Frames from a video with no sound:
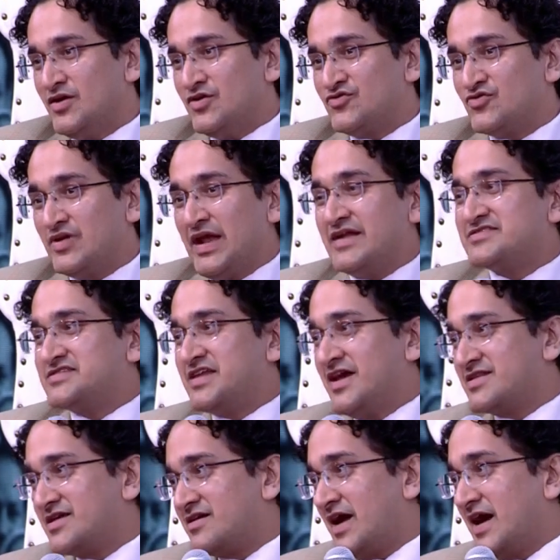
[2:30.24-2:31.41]
So let's
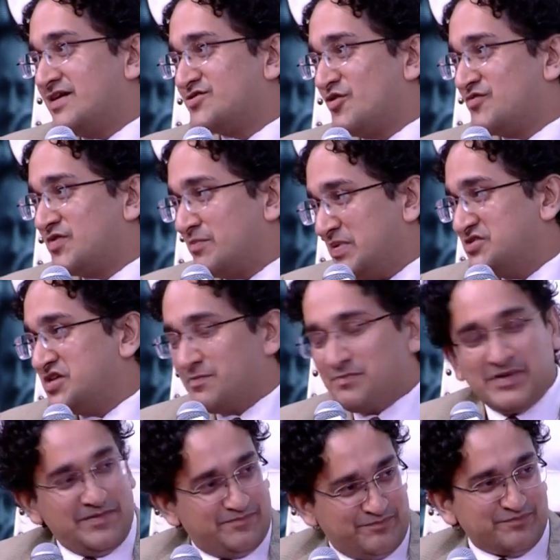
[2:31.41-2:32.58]
take the rise of the
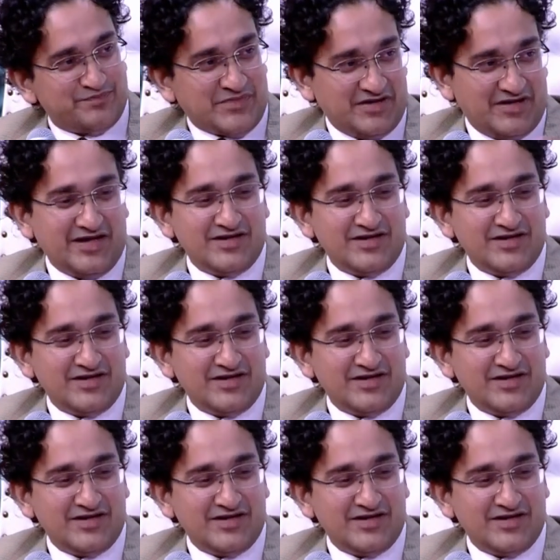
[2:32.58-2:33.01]
BJP, right?